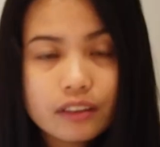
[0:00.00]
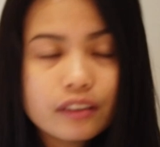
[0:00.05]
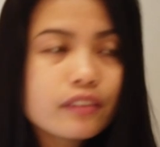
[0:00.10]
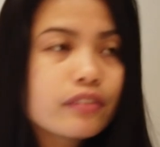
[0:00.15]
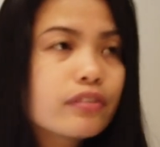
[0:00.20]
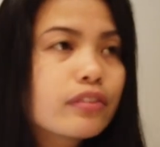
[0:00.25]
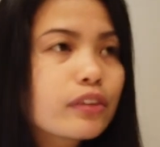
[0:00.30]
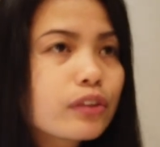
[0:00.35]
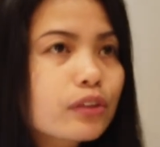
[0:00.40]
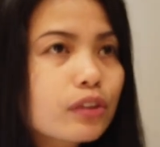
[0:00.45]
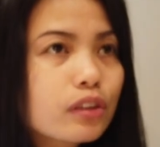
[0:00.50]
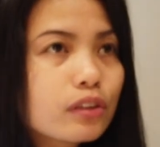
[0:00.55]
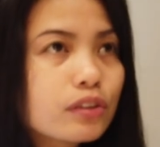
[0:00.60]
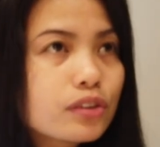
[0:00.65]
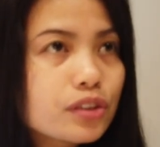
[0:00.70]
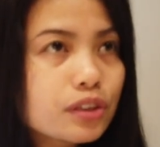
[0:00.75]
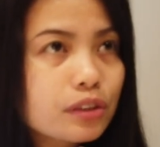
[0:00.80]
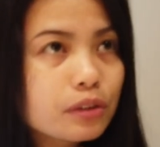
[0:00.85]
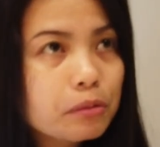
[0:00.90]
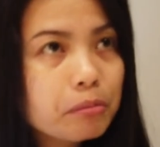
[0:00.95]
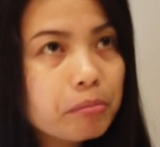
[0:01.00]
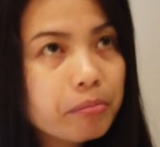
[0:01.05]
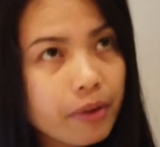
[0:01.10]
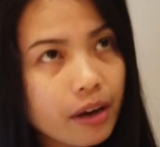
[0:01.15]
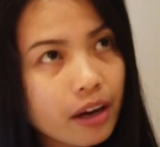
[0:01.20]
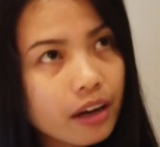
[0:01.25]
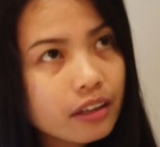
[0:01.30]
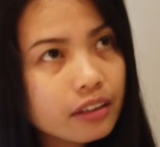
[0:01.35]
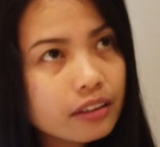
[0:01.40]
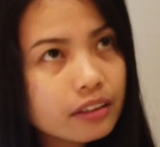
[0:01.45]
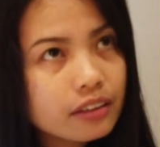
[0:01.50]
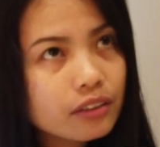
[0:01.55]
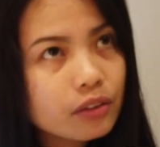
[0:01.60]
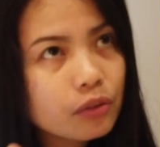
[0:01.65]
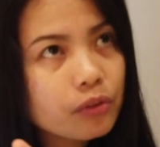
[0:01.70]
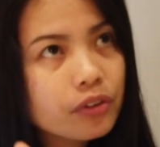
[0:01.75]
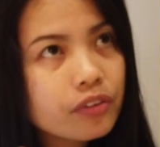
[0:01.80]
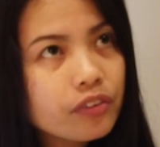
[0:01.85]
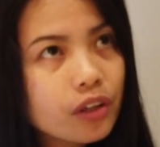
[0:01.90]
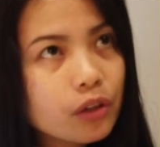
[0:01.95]
If you're going to compare
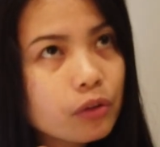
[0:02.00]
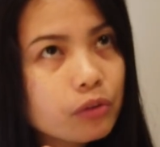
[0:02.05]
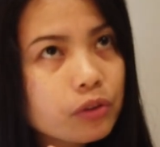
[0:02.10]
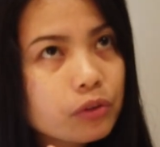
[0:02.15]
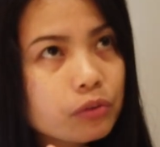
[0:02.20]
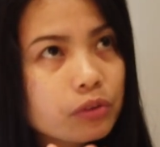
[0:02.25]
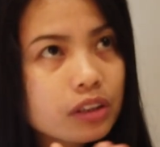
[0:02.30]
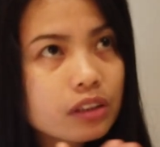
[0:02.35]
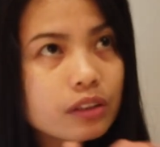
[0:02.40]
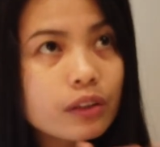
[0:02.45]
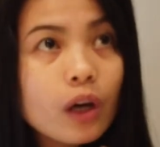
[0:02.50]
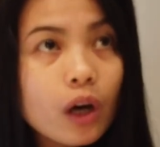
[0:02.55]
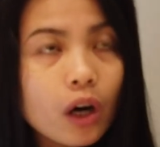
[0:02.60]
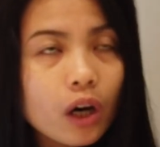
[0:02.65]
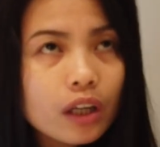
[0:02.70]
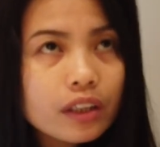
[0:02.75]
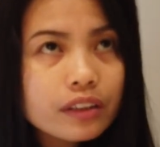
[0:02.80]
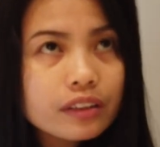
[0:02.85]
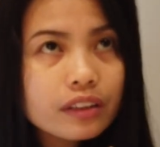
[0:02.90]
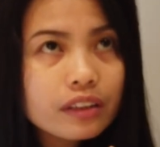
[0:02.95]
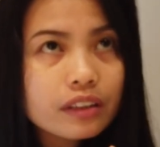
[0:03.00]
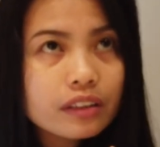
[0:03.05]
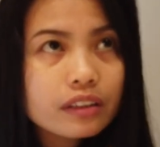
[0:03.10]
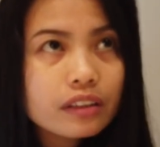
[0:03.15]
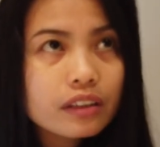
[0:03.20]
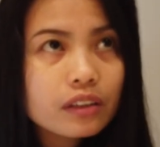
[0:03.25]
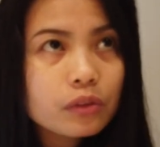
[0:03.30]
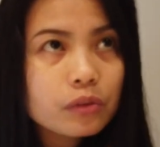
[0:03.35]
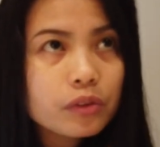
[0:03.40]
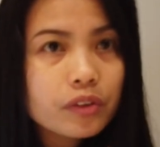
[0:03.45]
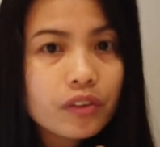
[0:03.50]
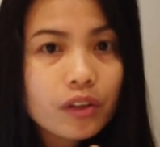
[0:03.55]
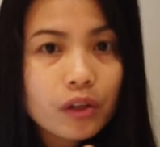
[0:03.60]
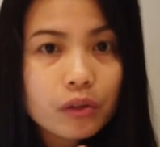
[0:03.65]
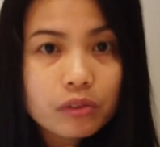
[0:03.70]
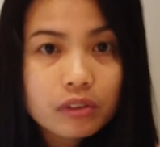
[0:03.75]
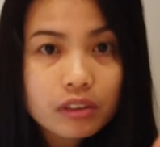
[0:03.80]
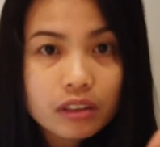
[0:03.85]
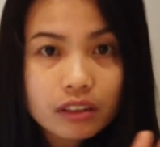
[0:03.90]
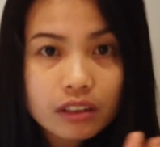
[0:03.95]
when they were with God and then when
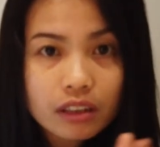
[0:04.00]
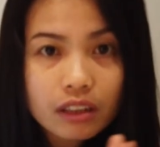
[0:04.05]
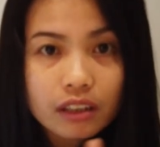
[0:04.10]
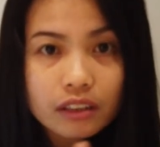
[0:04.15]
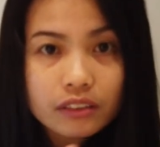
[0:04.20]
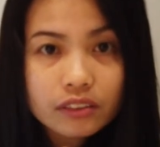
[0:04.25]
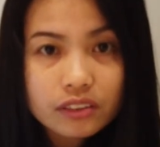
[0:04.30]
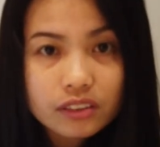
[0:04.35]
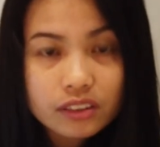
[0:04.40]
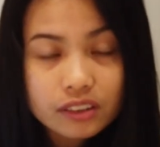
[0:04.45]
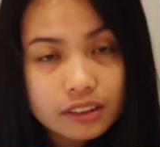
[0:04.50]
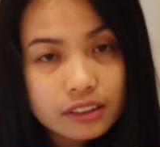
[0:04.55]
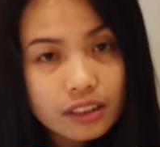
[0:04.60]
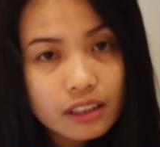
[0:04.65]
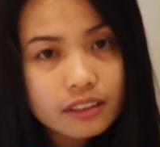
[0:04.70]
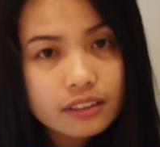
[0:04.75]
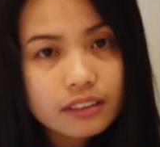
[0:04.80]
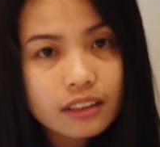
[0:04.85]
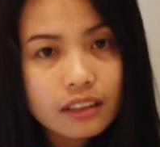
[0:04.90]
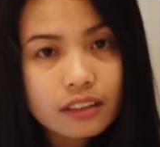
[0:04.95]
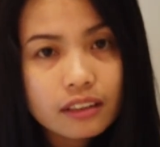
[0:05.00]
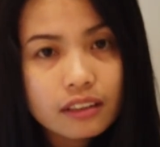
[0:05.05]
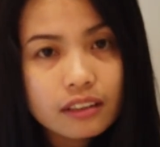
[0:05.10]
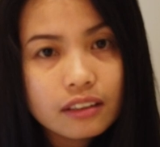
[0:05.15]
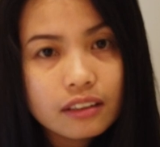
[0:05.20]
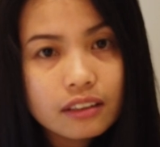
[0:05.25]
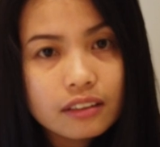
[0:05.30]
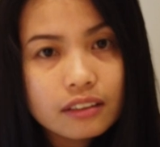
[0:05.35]
they were under Satan,